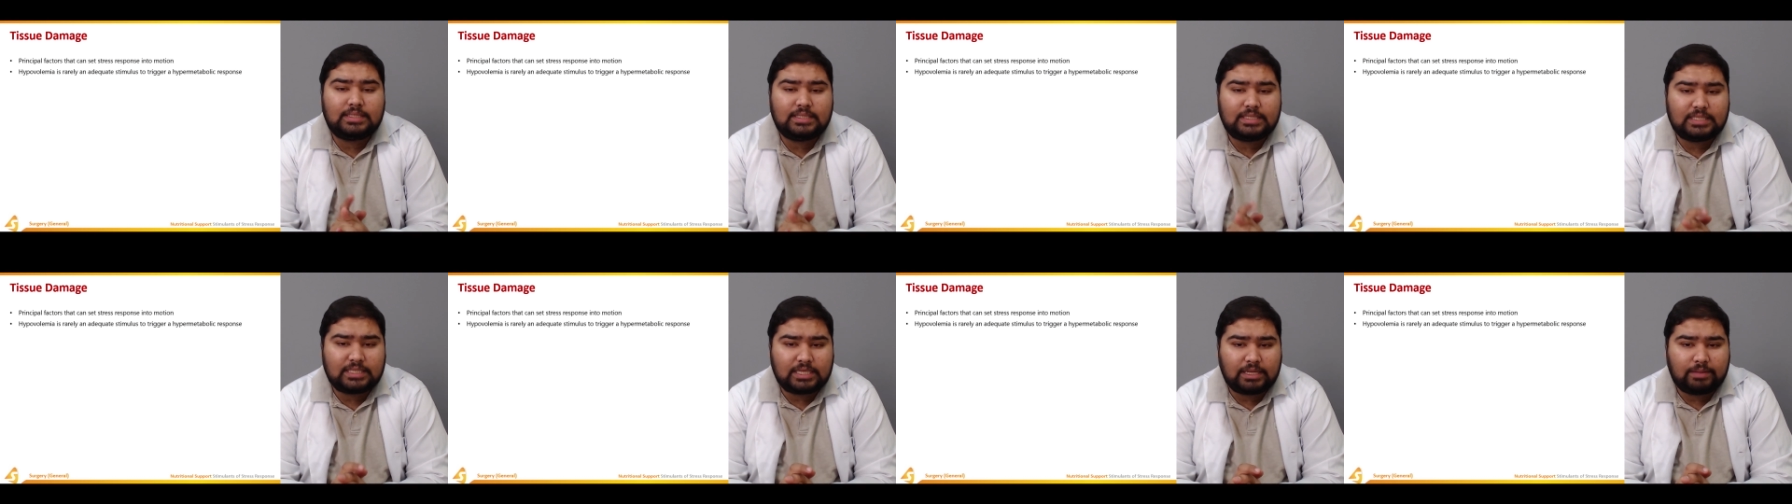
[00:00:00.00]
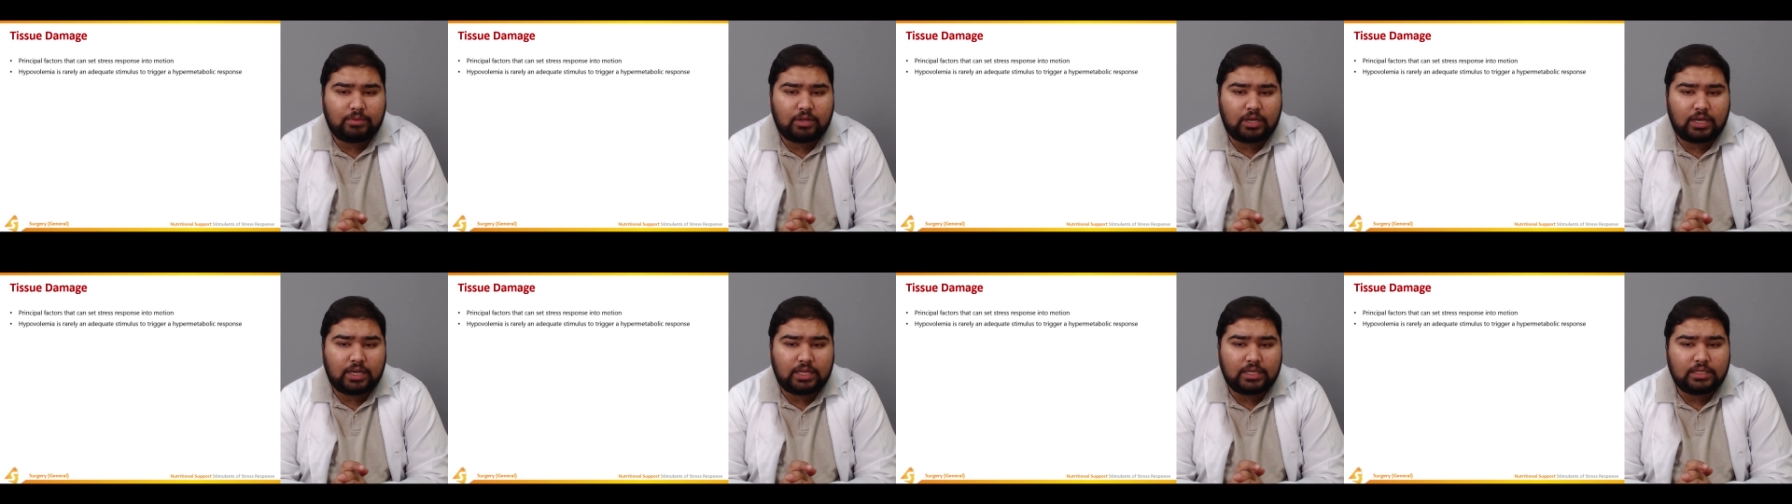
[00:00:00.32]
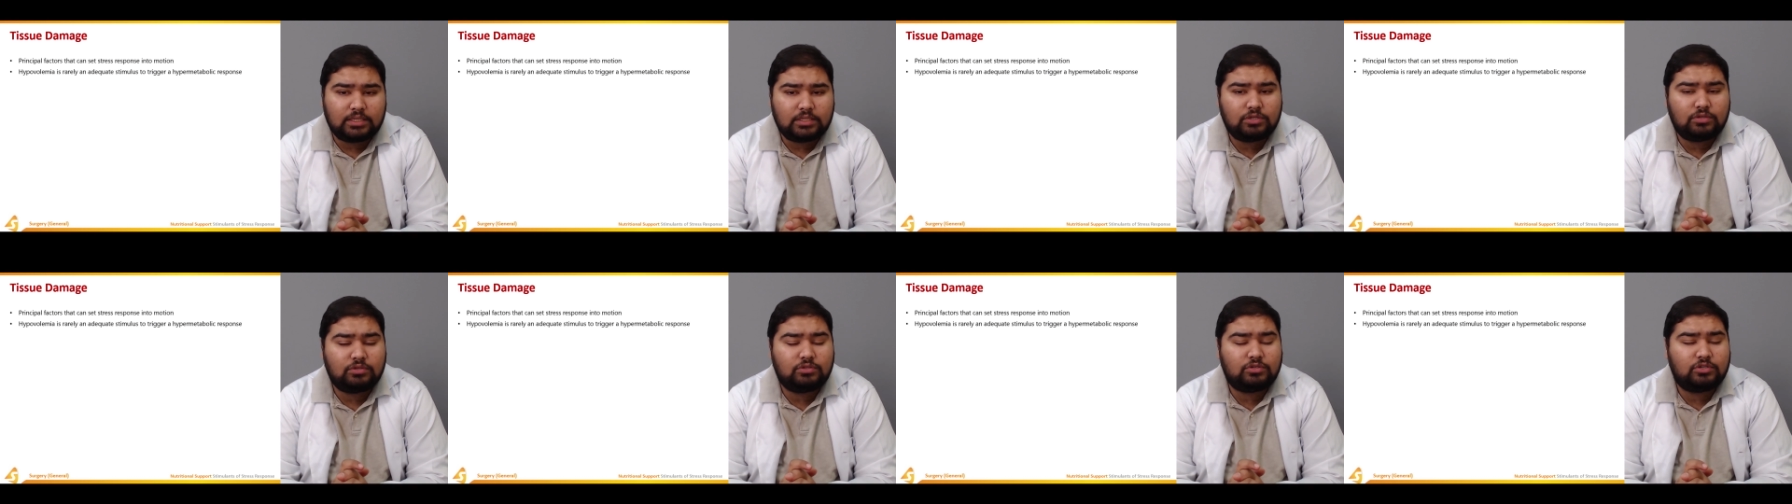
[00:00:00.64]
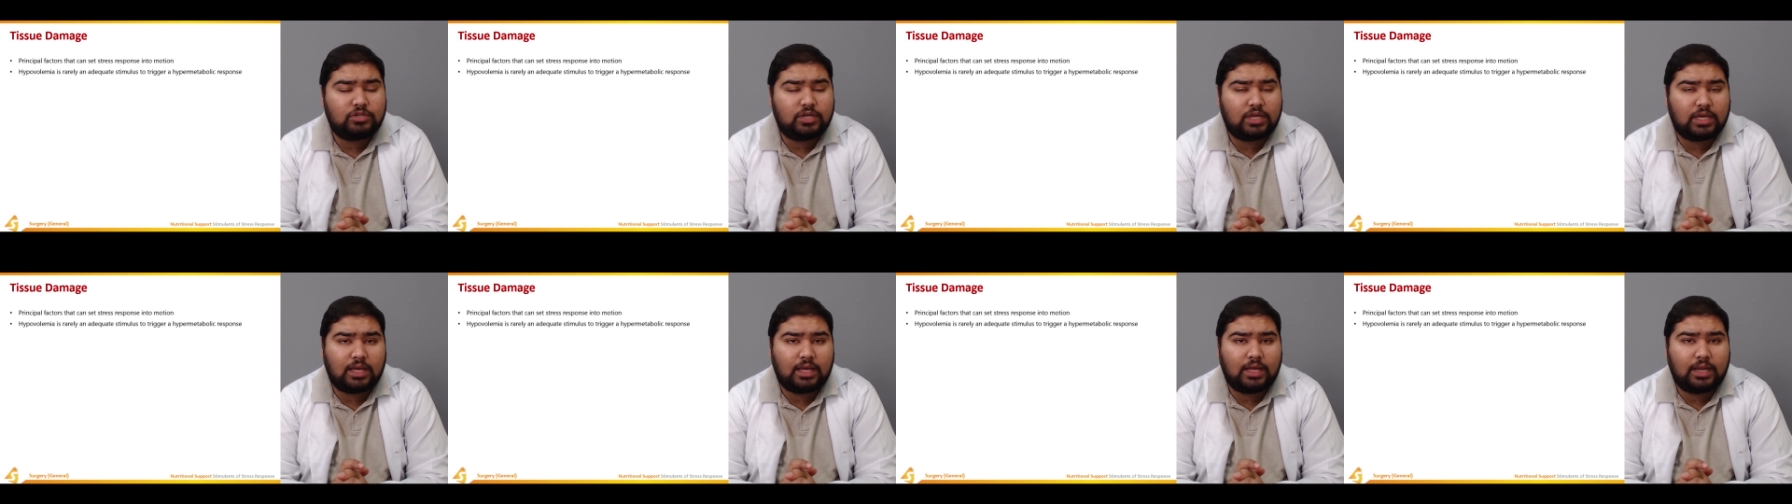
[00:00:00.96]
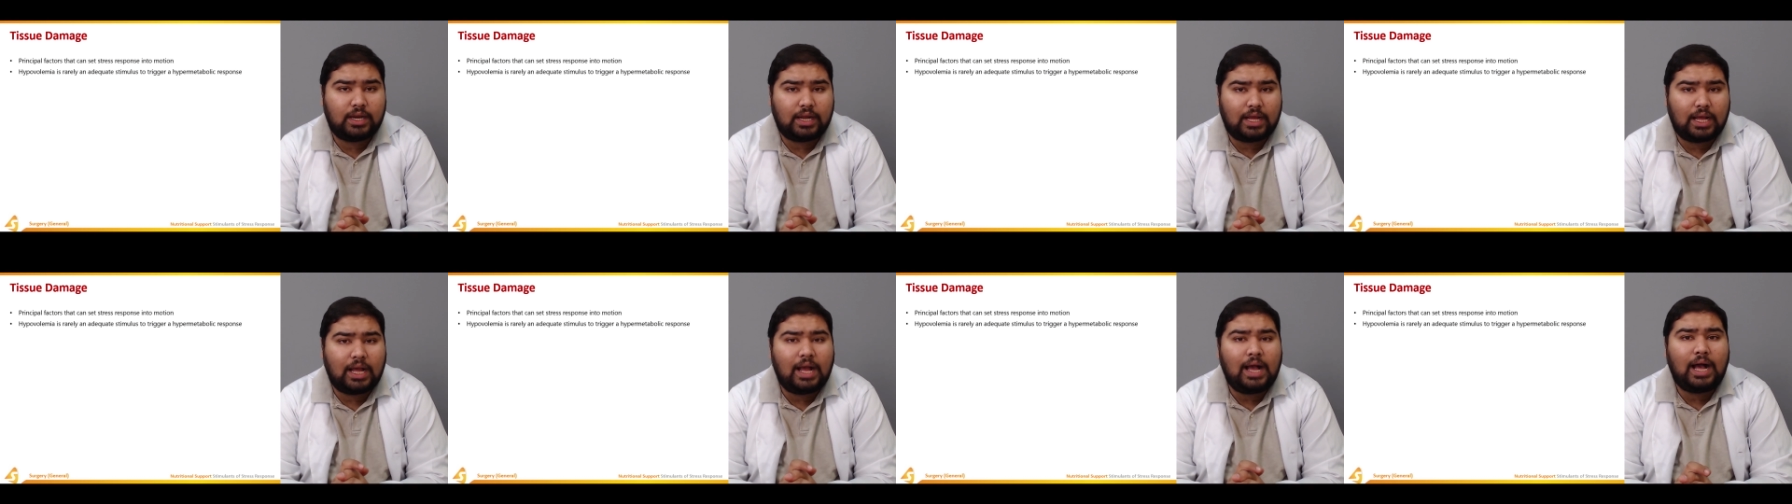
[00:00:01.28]
stimulus to
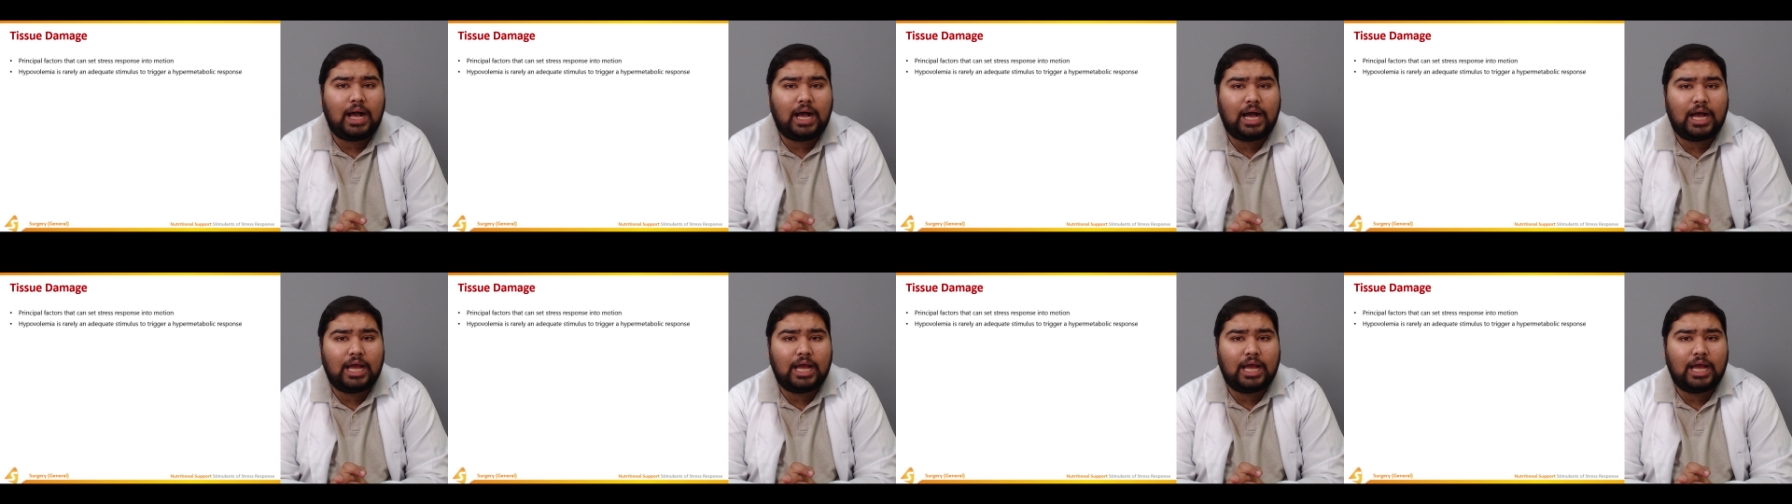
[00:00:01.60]
trigger a